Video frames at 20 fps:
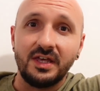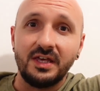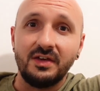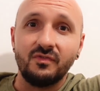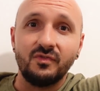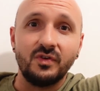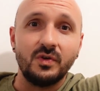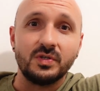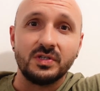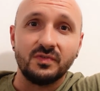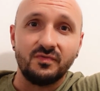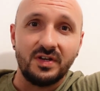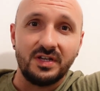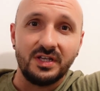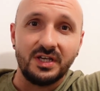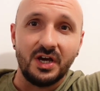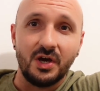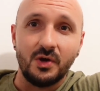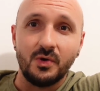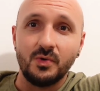future
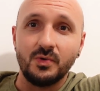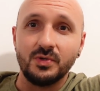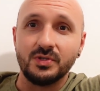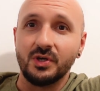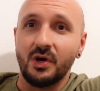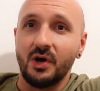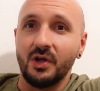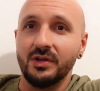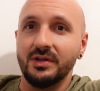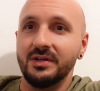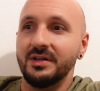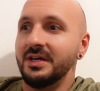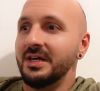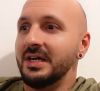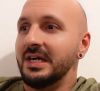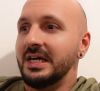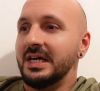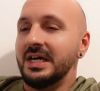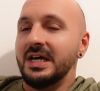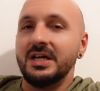videos on,
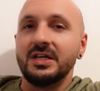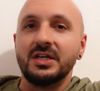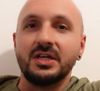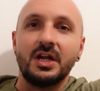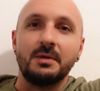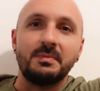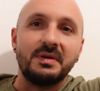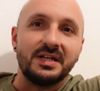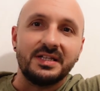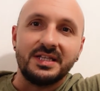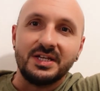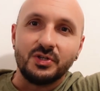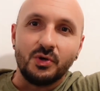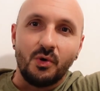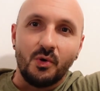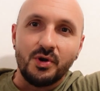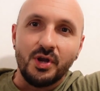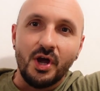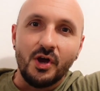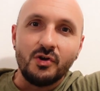you know, being a
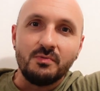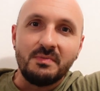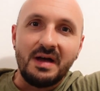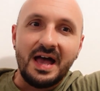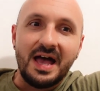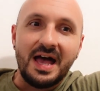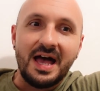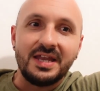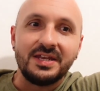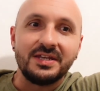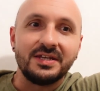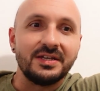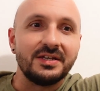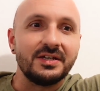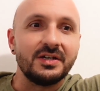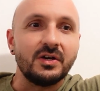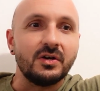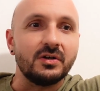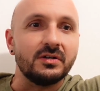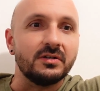digital nomad,
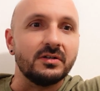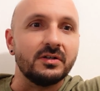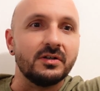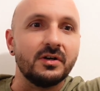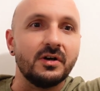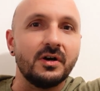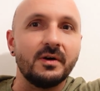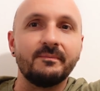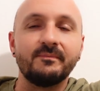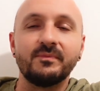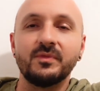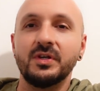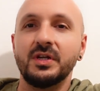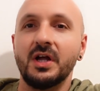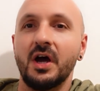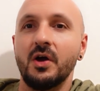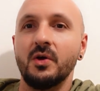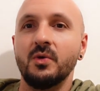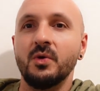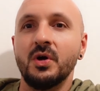or, you
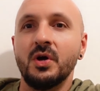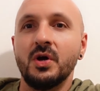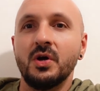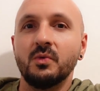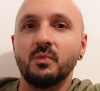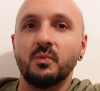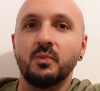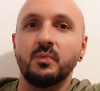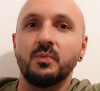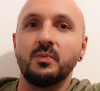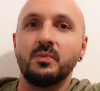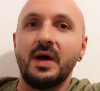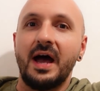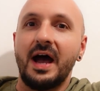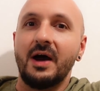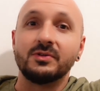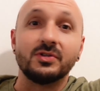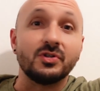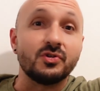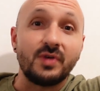know,
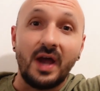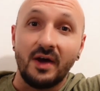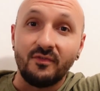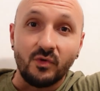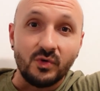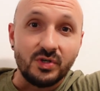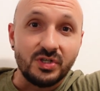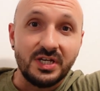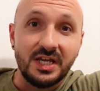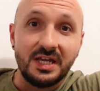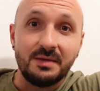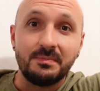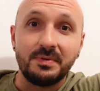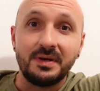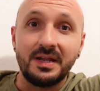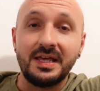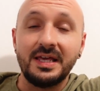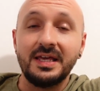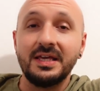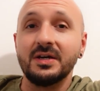how to travel
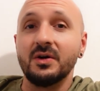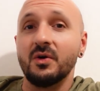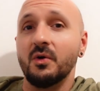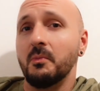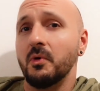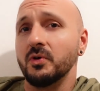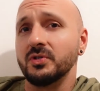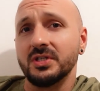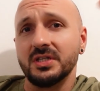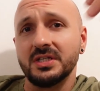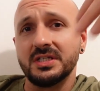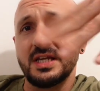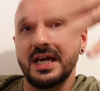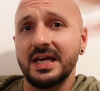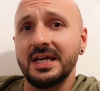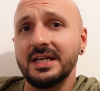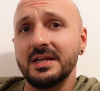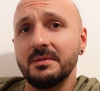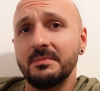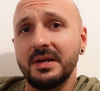cheaply or more
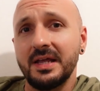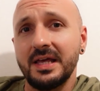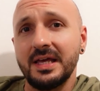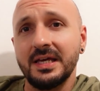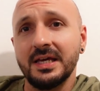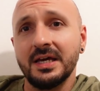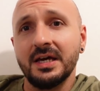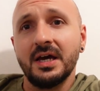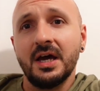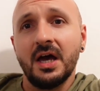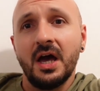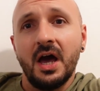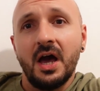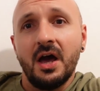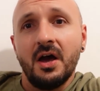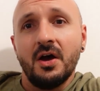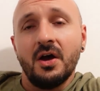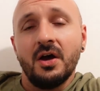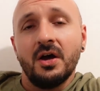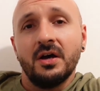sustainably,
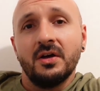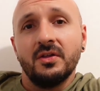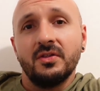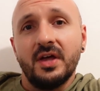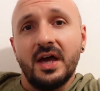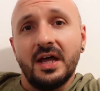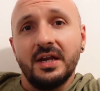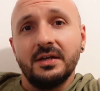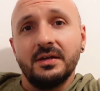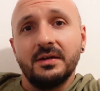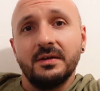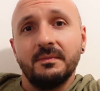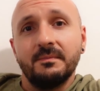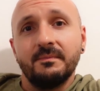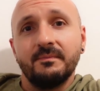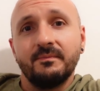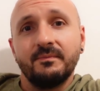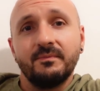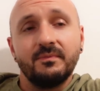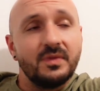then
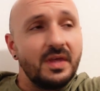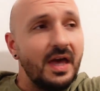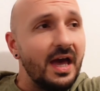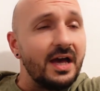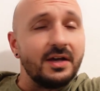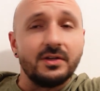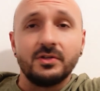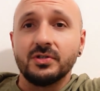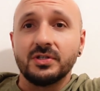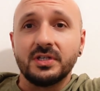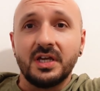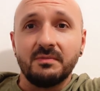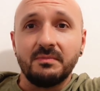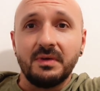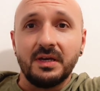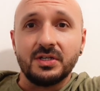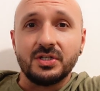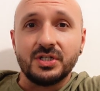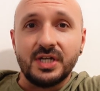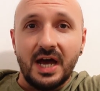yeah, just give me
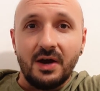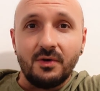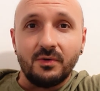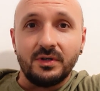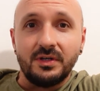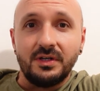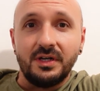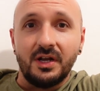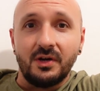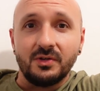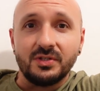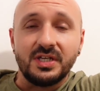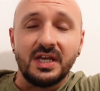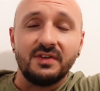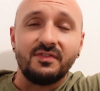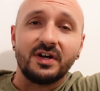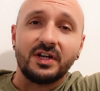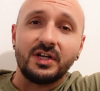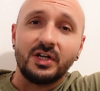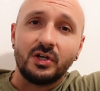a shout and I'll see if
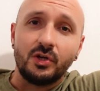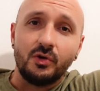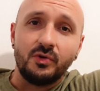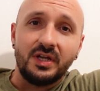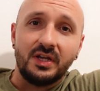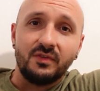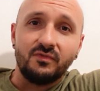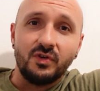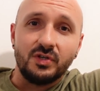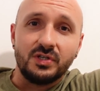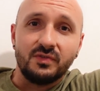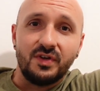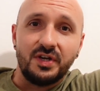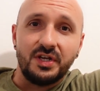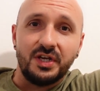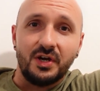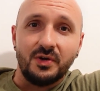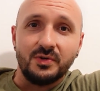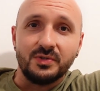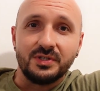I can include it in future
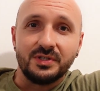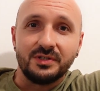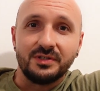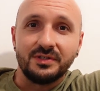videos.